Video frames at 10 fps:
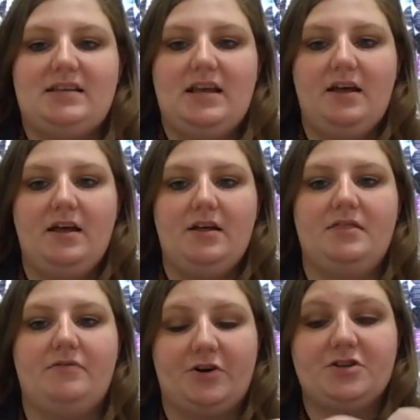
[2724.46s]
the
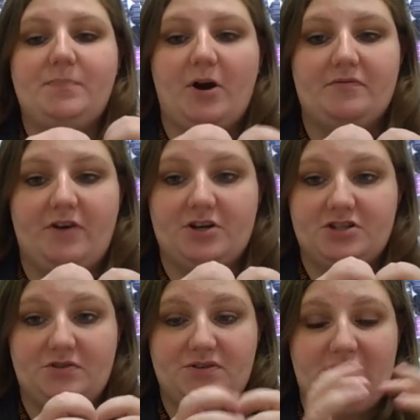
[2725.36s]
first part of function
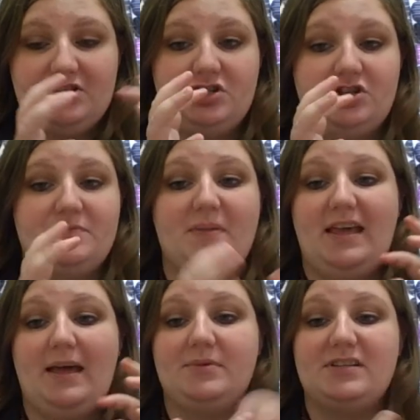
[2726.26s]
notation, is just being able
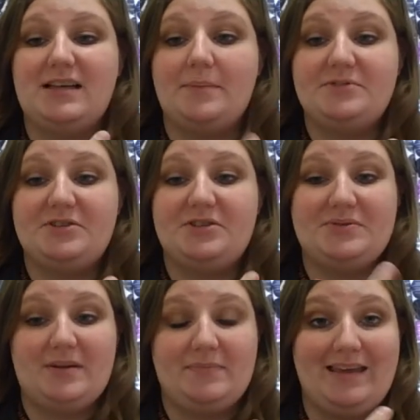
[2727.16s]
to substitute
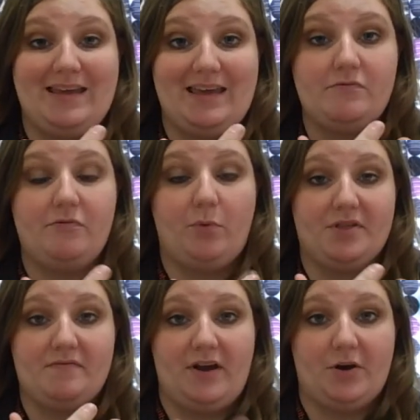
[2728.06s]
something in for the
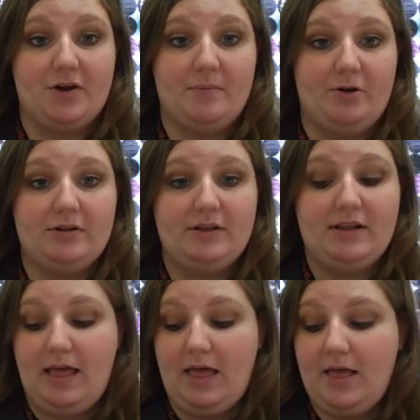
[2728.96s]
variable.
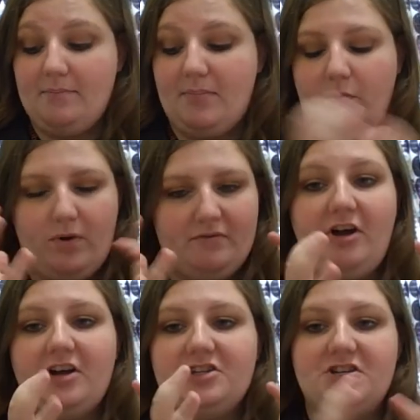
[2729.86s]
But what
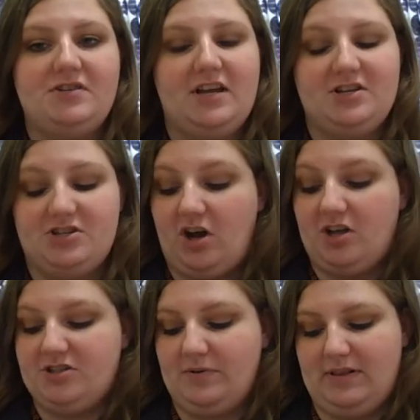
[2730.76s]
function notation also
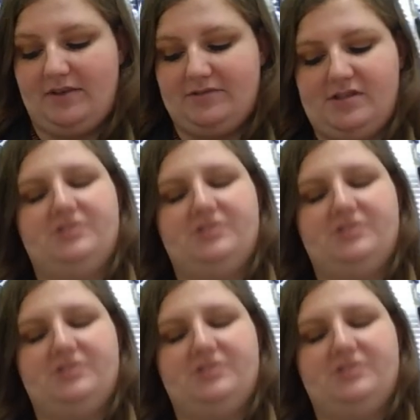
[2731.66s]
allows us to do